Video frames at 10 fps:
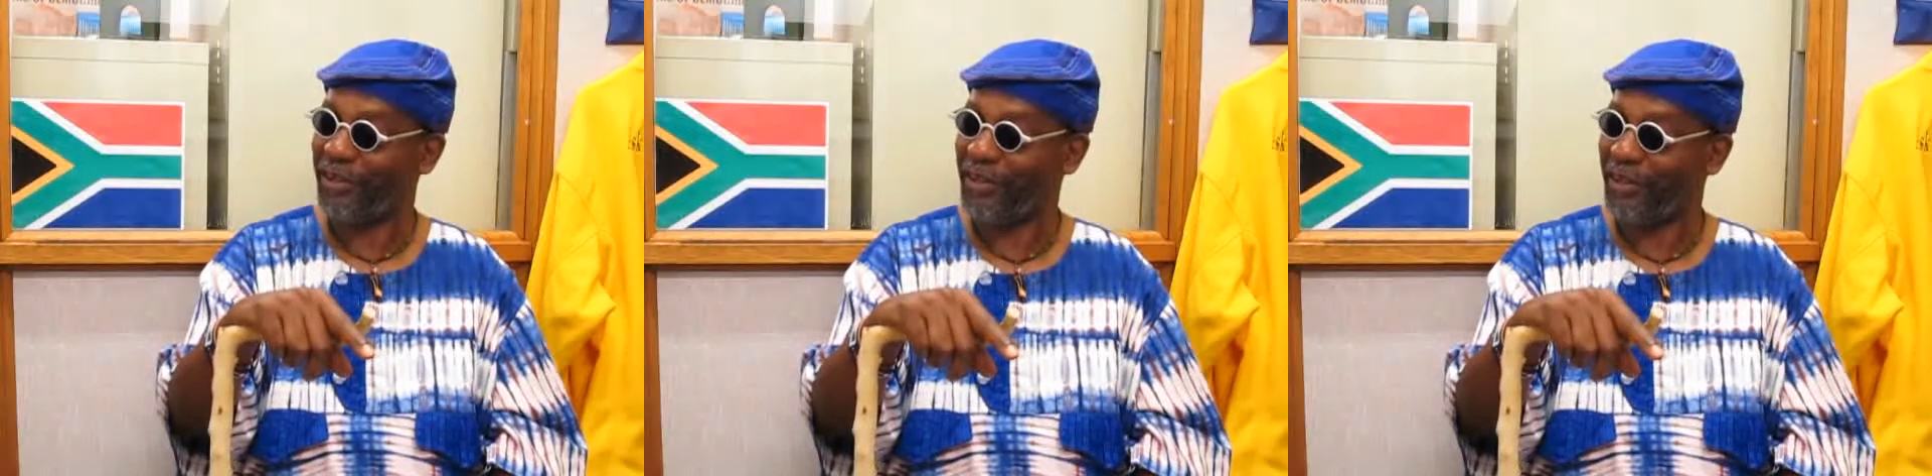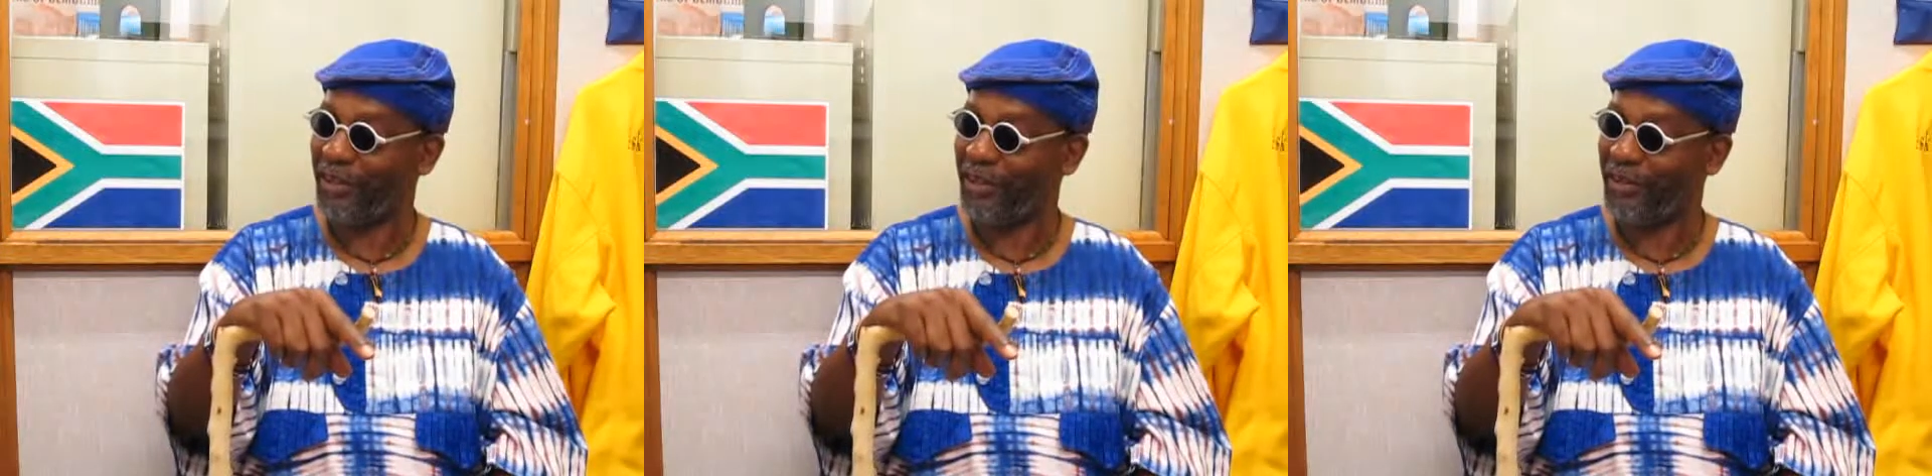
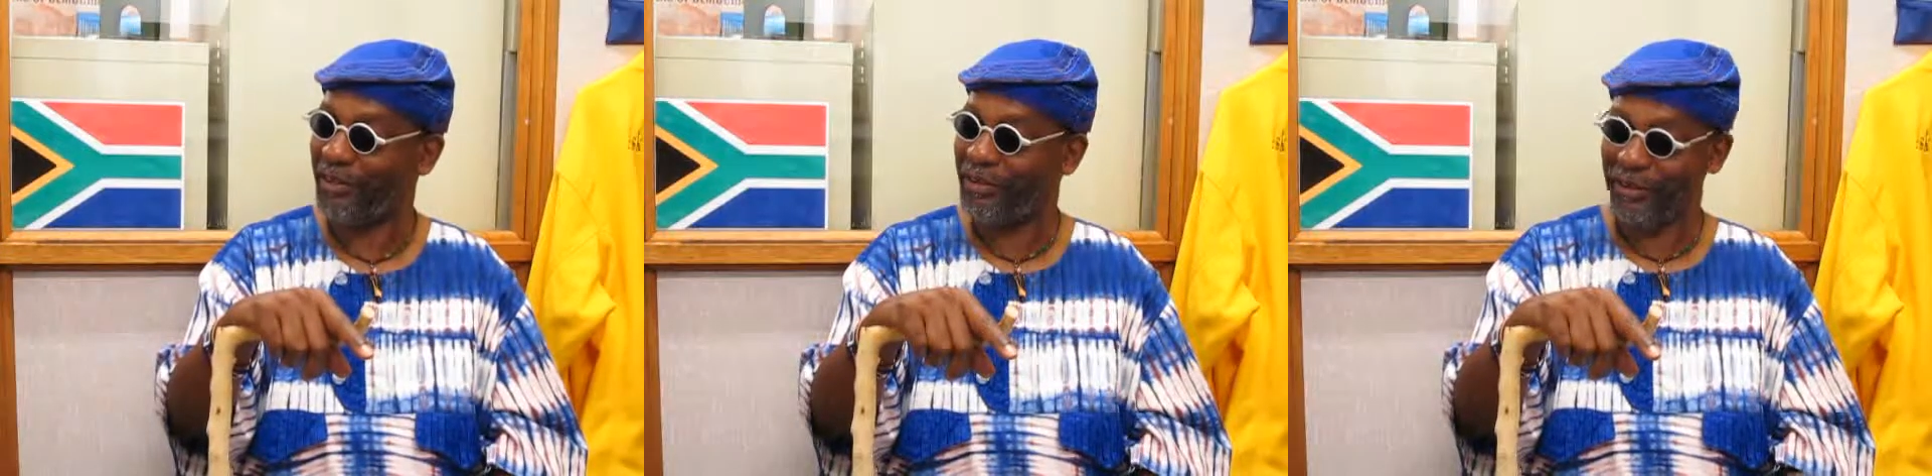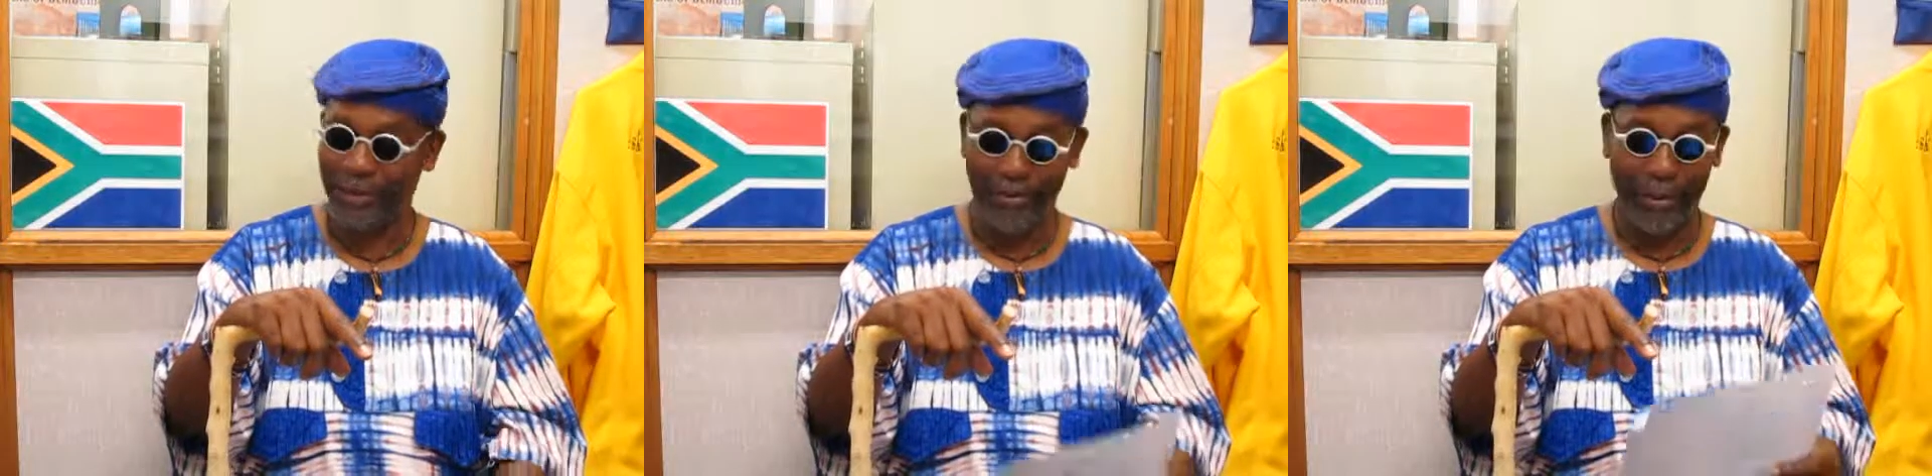Mm.
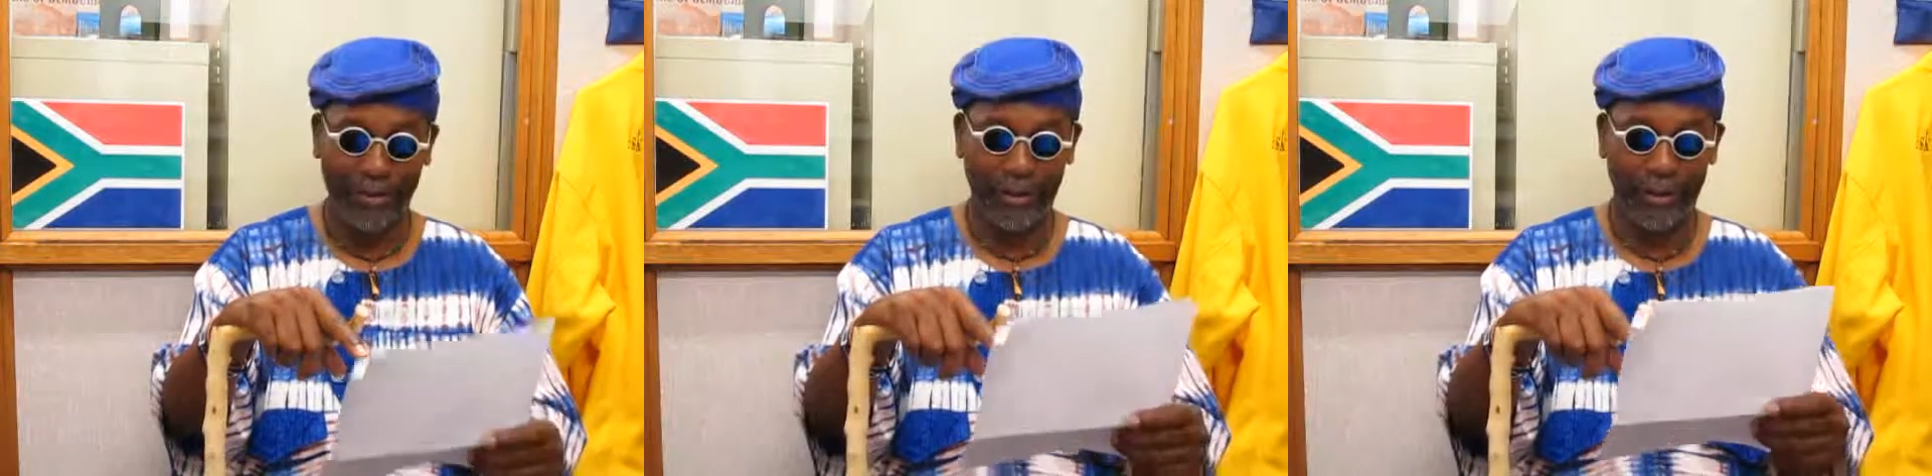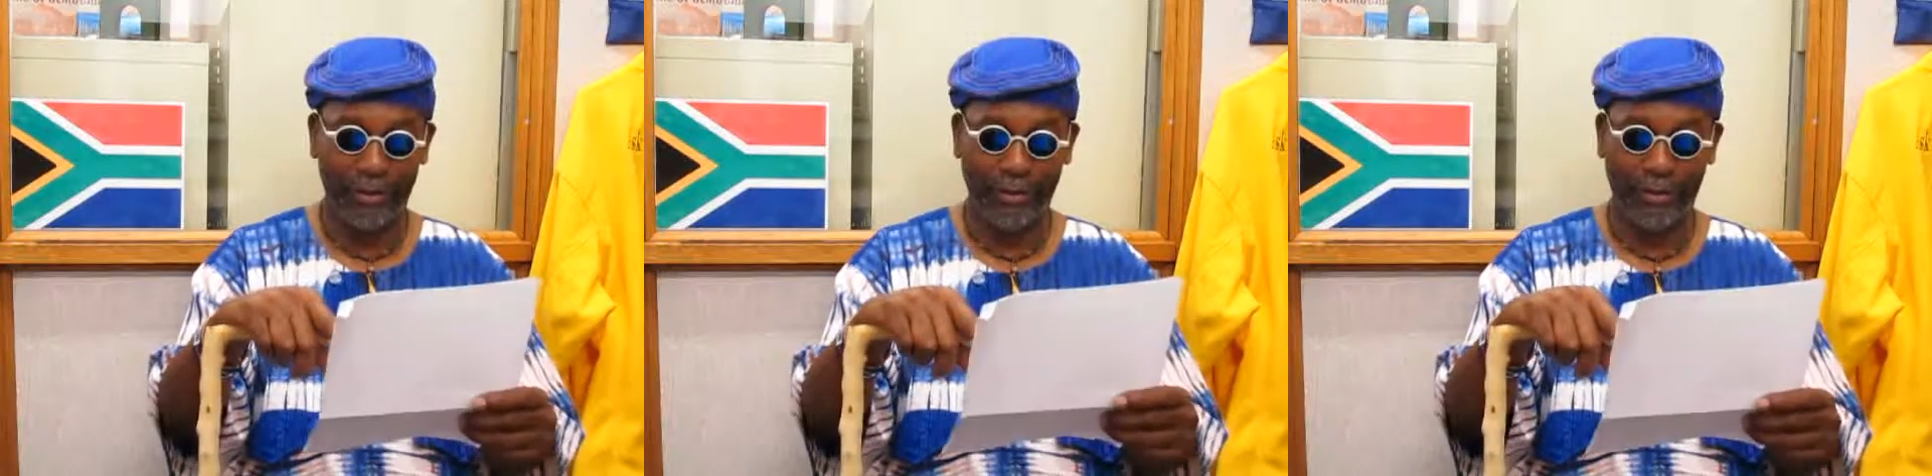Think about
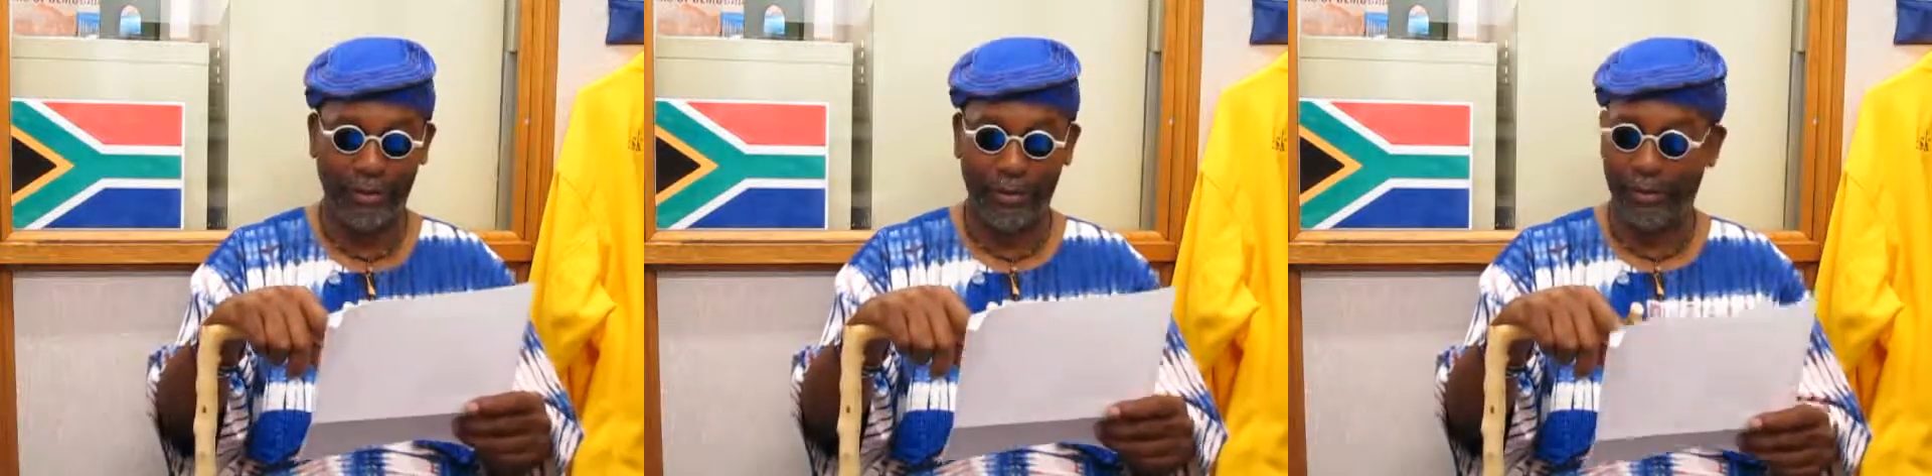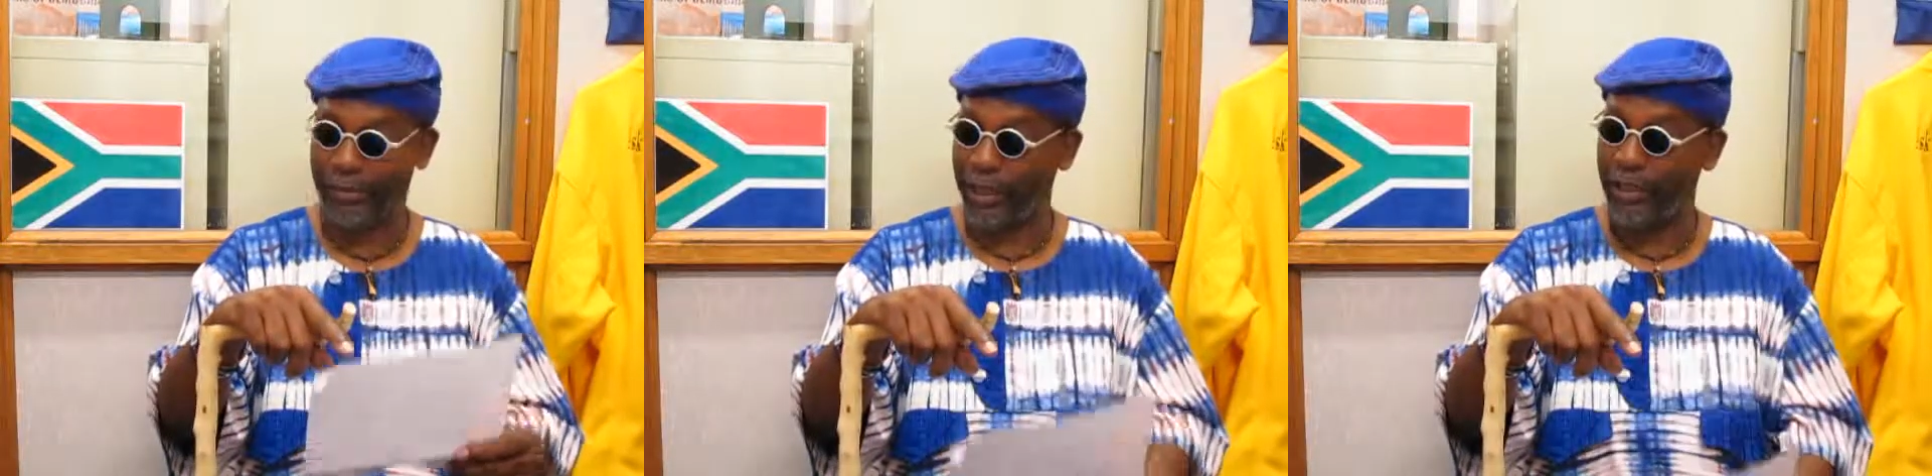that.
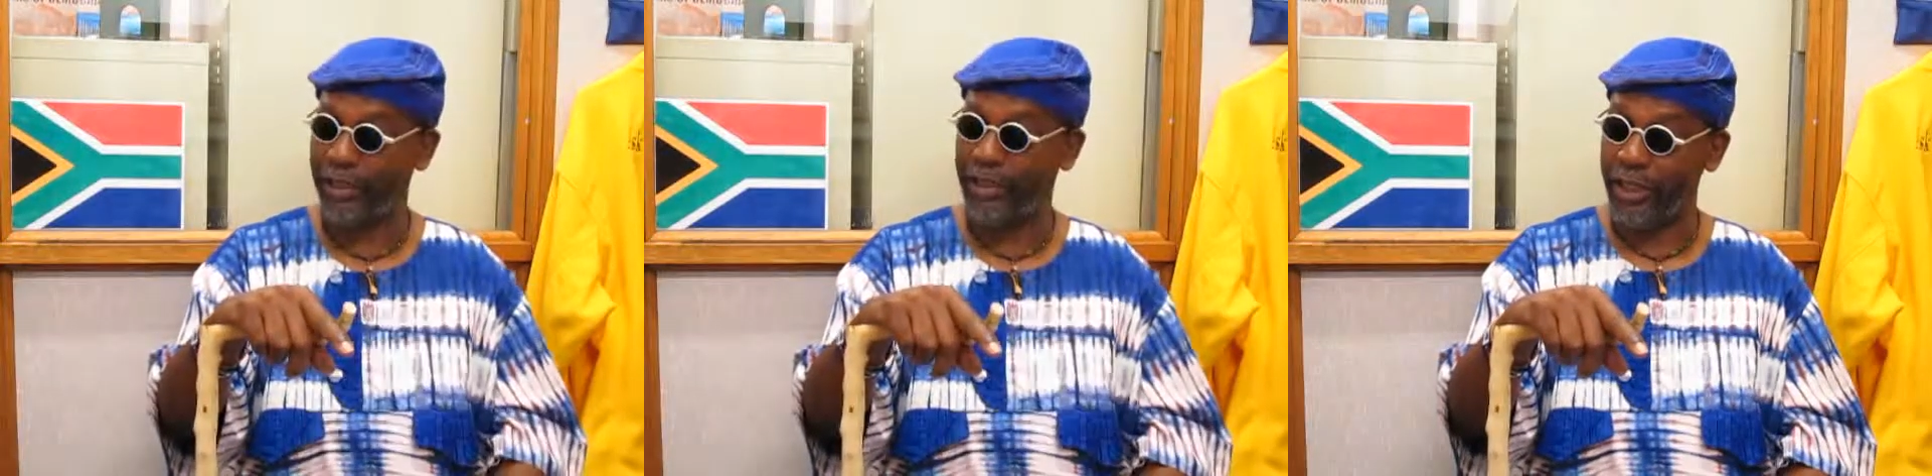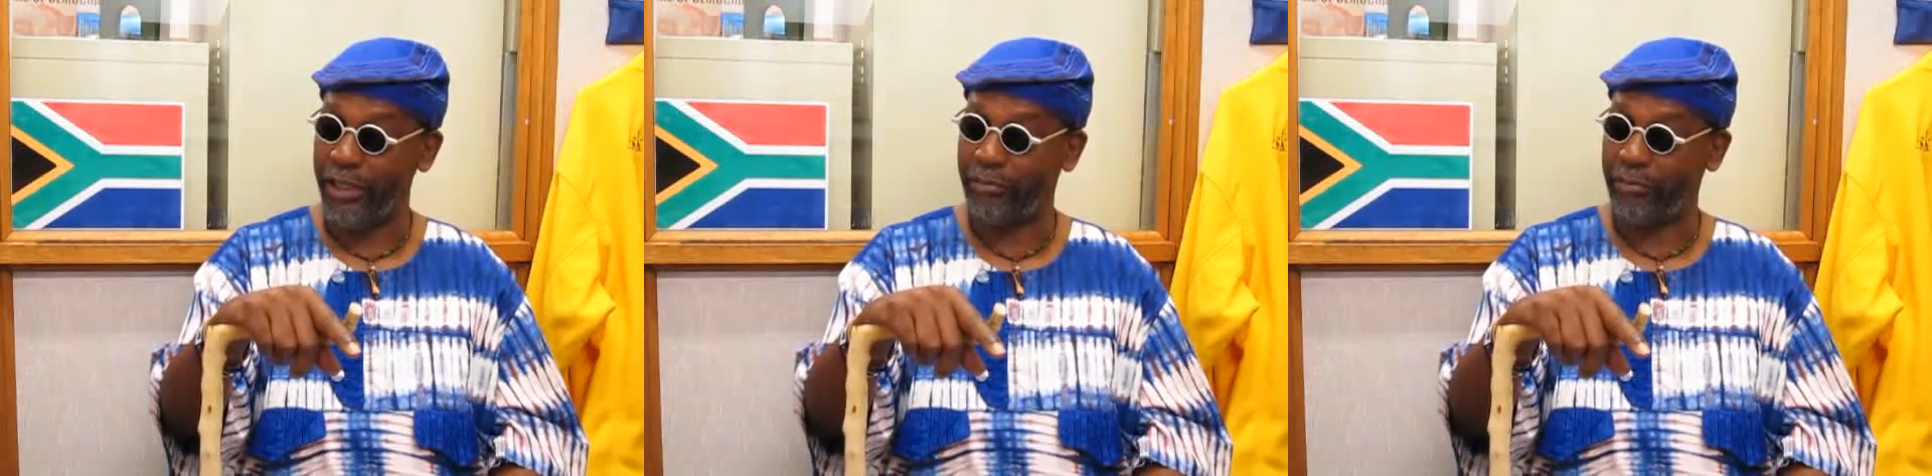That's
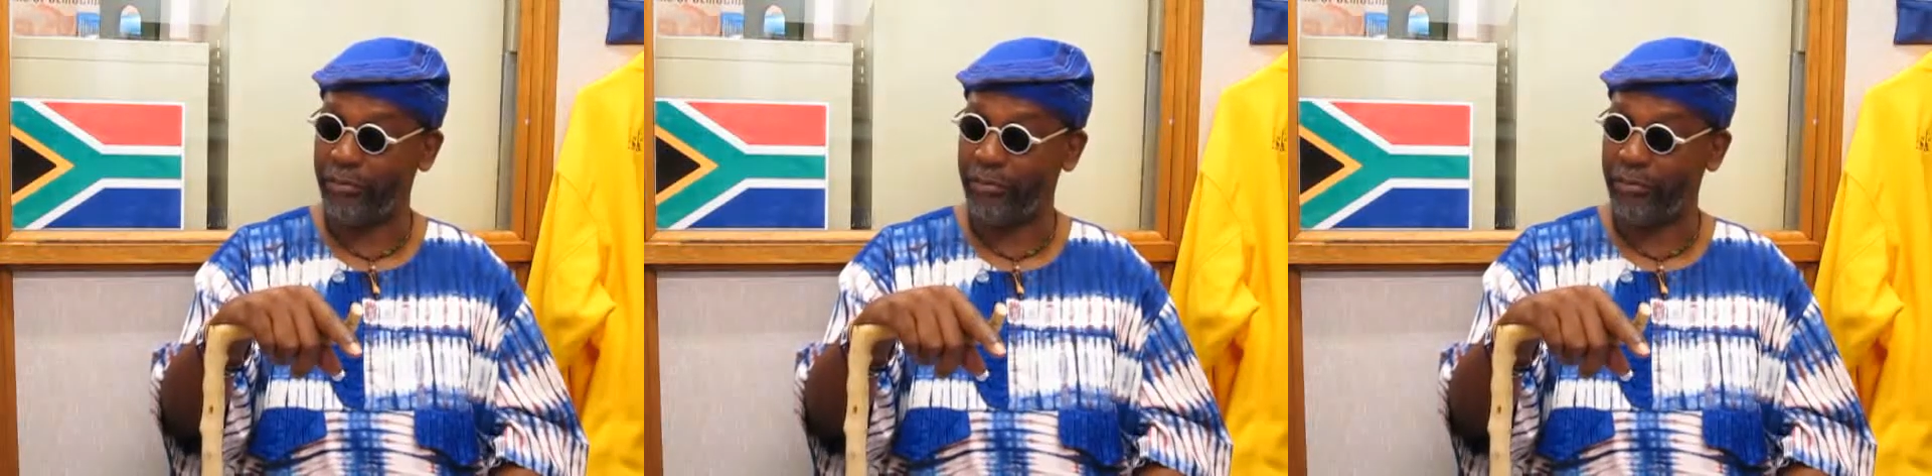deep.